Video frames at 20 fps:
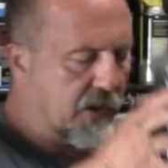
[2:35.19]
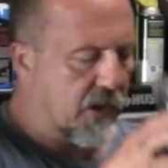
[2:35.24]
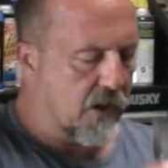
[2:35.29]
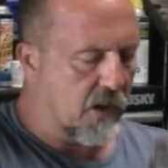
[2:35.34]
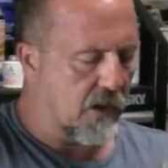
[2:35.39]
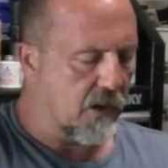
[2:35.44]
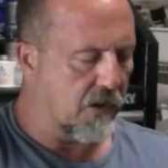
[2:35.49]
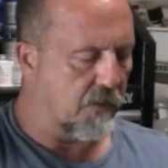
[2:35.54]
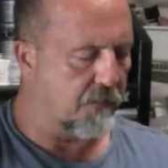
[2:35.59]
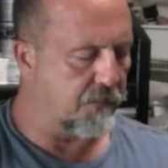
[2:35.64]

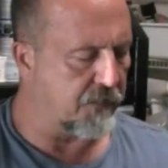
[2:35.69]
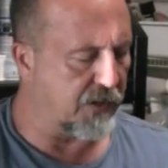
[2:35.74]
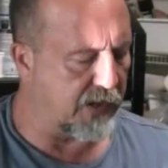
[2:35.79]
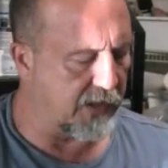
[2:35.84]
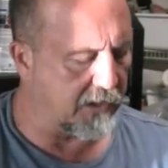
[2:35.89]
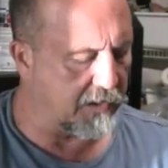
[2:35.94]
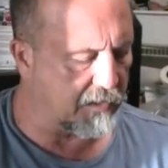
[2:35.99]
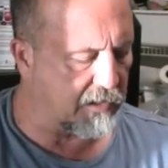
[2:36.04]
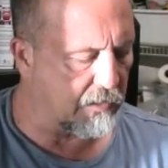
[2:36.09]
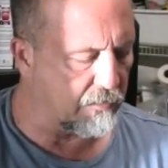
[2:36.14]

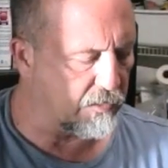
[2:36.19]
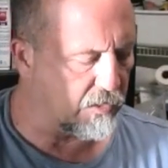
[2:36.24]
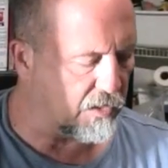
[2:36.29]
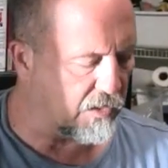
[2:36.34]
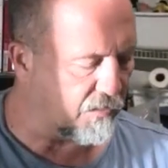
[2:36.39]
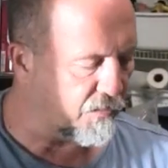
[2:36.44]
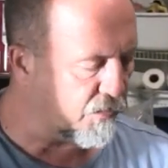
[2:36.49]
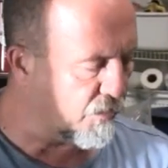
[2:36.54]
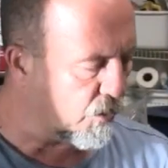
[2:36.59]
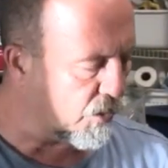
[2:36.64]
in the
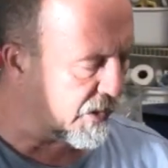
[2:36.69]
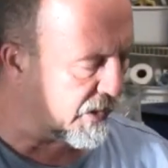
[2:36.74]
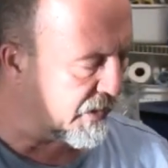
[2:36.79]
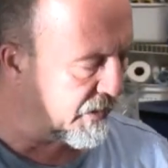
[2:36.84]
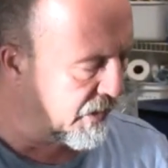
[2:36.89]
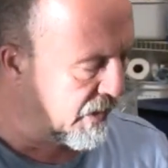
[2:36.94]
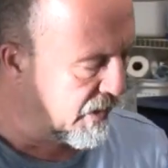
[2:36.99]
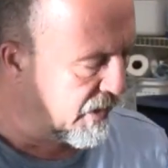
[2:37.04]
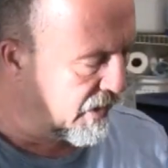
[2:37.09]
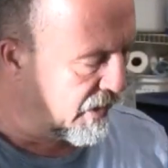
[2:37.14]
WD-40
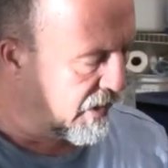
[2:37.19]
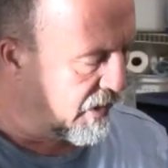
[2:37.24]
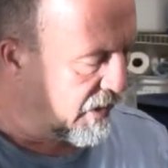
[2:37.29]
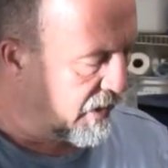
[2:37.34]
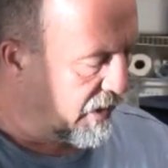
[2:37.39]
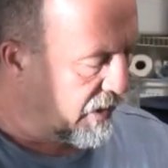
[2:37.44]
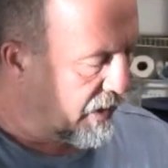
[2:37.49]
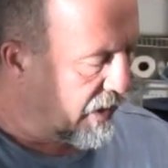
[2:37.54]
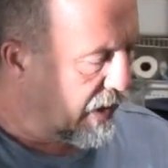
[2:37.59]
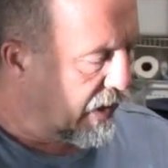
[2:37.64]

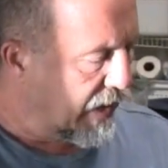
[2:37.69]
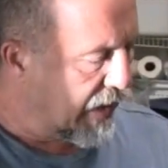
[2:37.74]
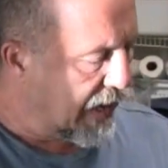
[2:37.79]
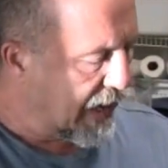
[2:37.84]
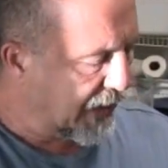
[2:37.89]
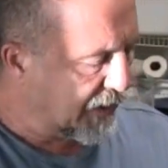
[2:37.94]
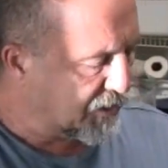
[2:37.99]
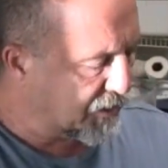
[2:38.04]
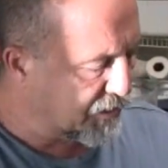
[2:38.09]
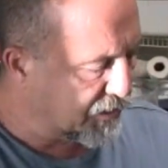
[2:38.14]

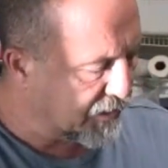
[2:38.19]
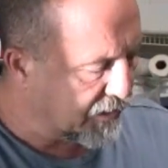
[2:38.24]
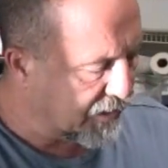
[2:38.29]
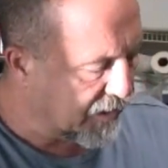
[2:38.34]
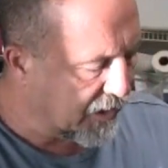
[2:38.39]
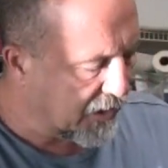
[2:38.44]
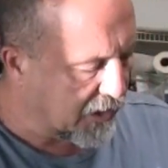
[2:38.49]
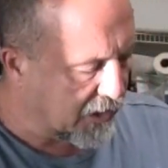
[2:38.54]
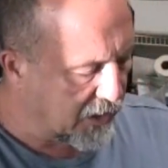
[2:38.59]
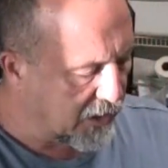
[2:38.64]
actually
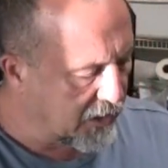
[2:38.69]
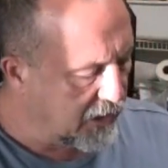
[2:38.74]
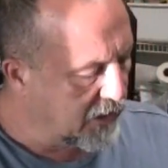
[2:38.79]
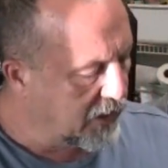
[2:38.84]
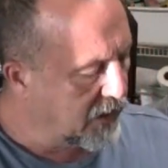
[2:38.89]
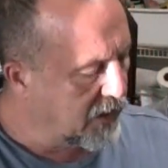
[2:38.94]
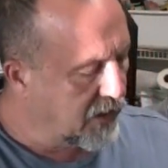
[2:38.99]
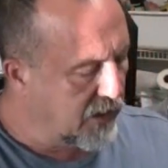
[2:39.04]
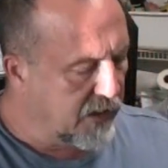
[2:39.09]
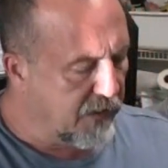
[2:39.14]

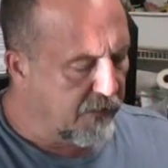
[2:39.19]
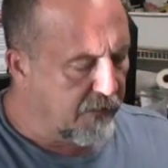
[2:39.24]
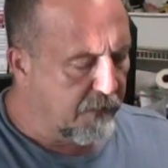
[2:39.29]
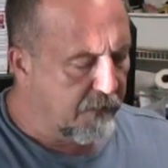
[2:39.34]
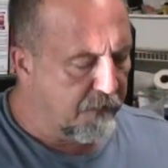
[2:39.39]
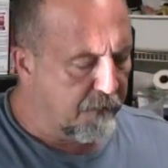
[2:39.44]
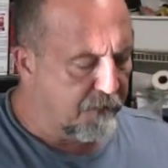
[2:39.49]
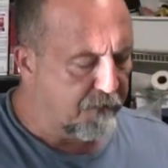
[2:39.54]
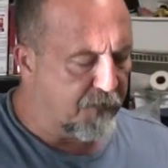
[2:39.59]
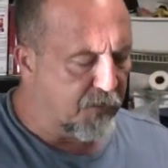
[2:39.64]

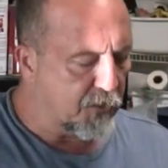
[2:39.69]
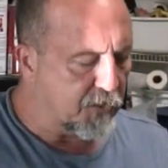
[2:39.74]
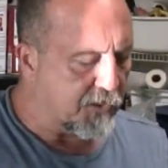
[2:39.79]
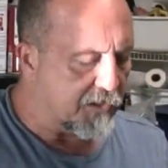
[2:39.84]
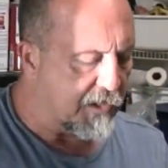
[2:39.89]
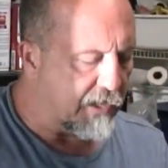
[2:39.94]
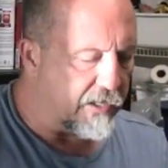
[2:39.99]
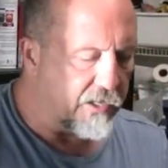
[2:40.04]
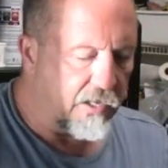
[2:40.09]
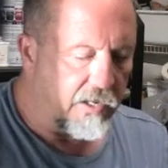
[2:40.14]
fills
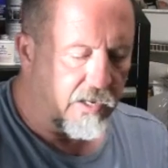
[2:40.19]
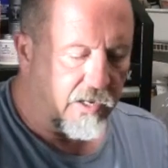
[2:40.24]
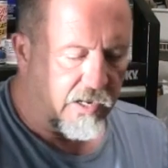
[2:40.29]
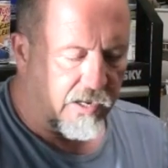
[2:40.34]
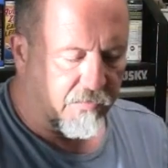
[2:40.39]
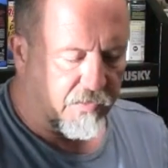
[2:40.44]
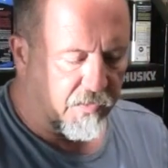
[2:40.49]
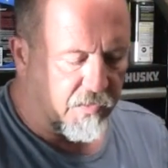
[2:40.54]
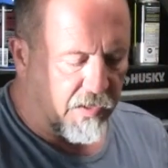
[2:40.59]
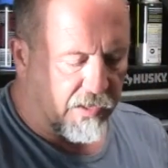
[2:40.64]
in
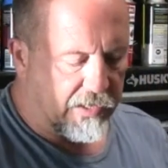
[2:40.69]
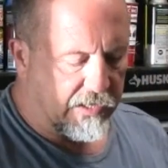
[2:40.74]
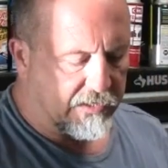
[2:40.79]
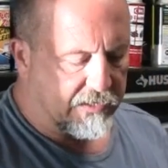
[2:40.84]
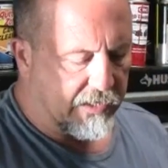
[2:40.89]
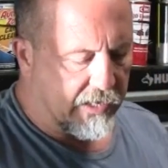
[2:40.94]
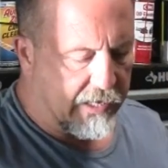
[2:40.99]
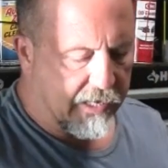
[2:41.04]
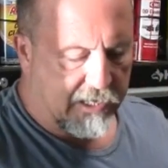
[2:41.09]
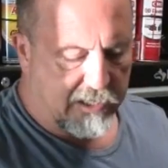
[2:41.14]
everything
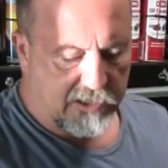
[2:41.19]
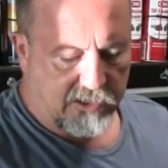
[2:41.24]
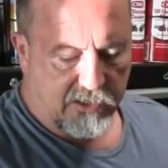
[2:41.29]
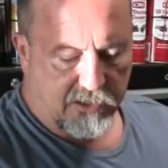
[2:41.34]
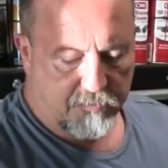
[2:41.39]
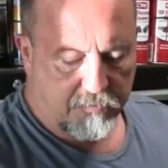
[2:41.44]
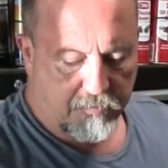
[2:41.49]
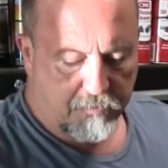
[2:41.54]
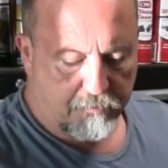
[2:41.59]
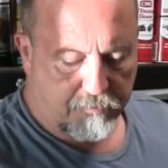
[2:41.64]
that's a haze,
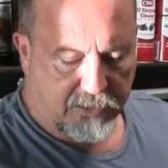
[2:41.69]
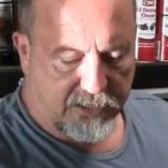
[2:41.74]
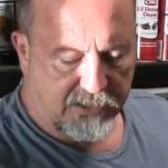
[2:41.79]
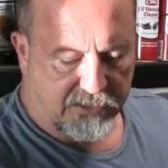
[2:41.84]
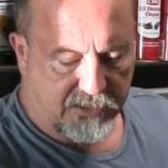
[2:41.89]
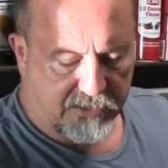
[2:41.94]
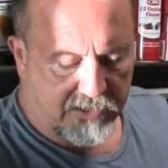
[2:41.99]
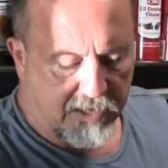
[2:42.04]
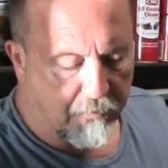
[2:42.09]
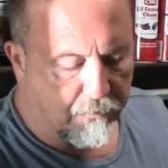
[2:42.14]
but
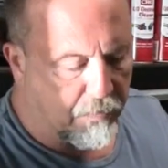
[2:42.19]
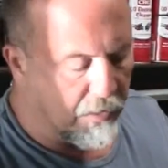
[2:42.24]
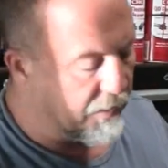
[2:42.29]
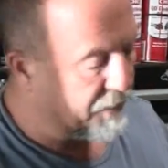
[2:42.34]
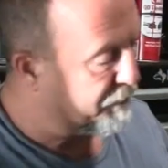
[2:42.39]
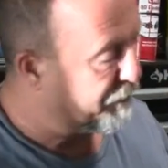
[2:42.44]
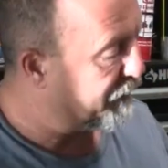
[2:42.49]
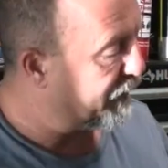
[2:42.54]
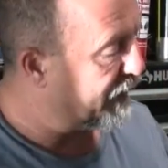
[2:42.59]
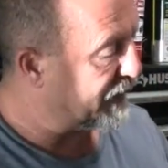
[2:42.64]
it's a temporary
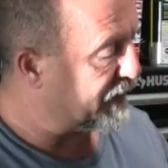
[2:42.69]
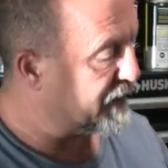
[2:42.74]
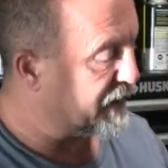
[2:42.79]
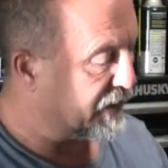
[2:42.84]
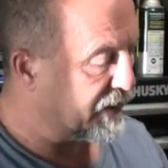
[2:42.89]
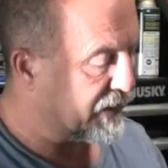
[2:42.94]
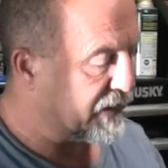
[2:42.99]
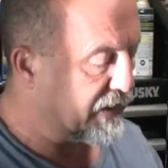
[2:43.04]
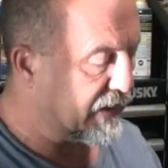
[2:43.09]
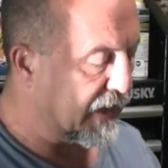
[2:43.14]
fix,
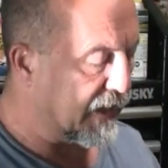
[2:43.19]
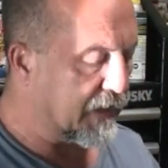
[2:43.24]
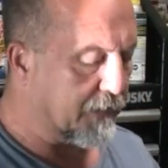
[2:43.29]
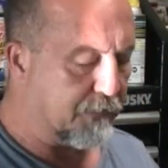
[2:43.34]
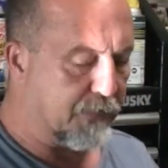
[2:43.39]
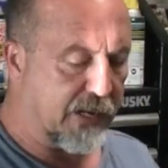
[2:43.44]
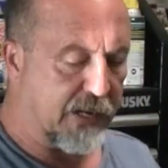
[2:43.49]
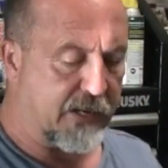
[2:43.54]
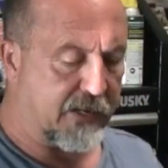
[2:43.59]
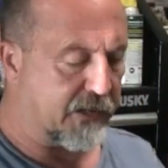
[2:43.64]
and it's not a
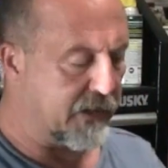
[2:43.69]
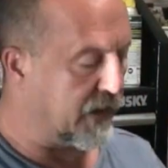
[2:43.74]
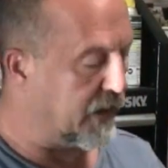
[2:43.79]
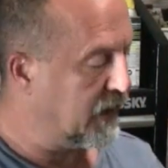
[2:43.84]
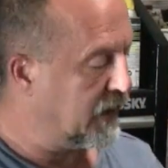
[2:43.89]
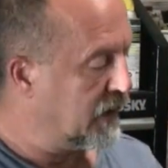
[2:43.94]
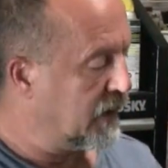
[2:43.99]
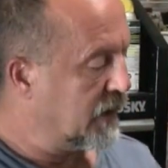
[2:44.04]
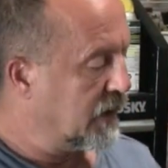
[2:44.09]
bad